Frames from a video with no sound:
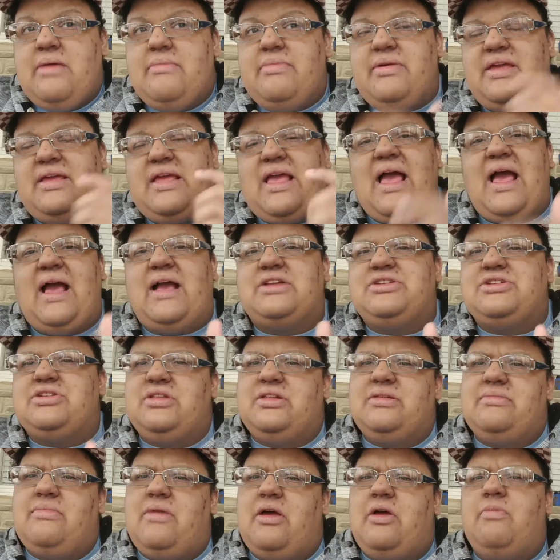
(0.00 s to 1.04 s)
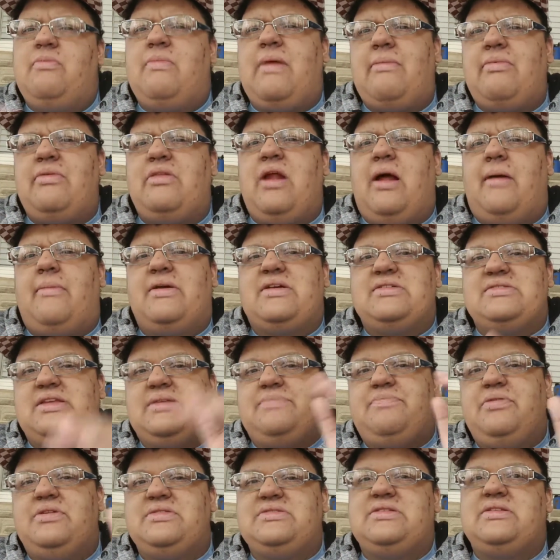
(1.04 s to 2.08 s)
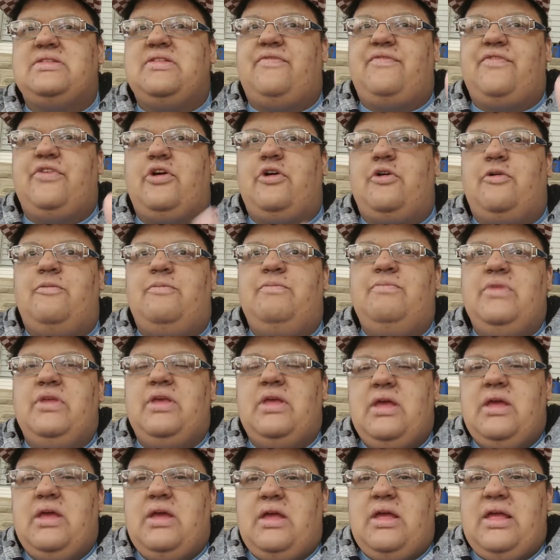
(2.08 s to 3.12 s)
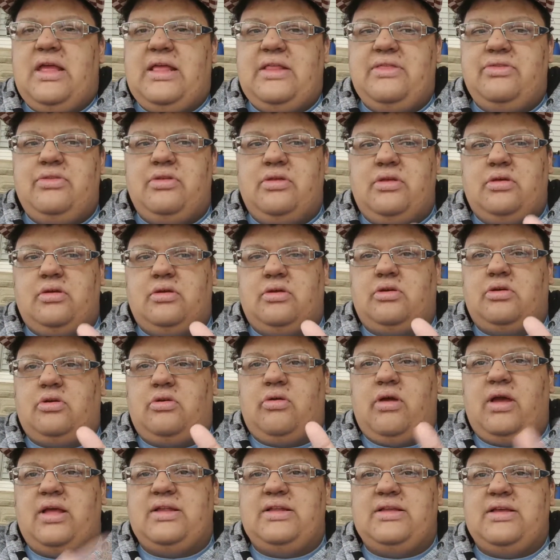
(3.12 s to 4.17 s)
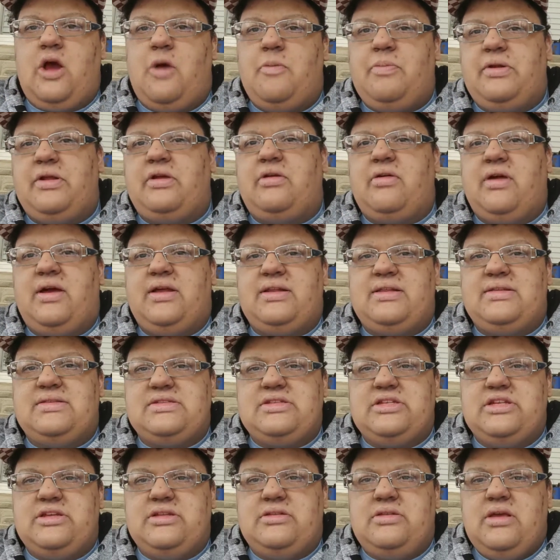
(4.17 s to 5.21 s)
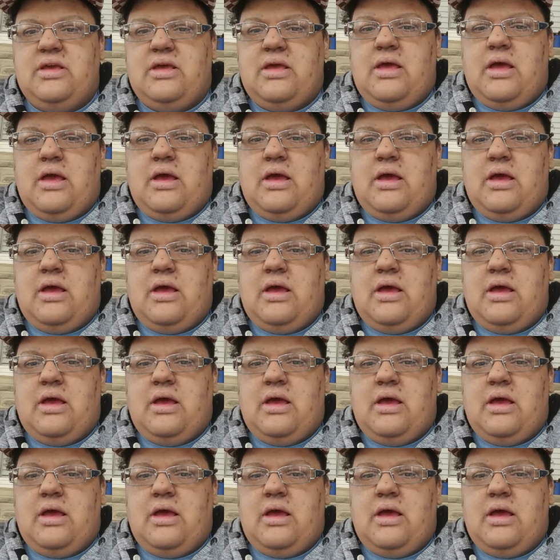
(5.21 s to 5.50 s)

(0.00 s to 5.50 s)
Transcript: But he actually, no, maybe not, because he puts in the film in the opening credits that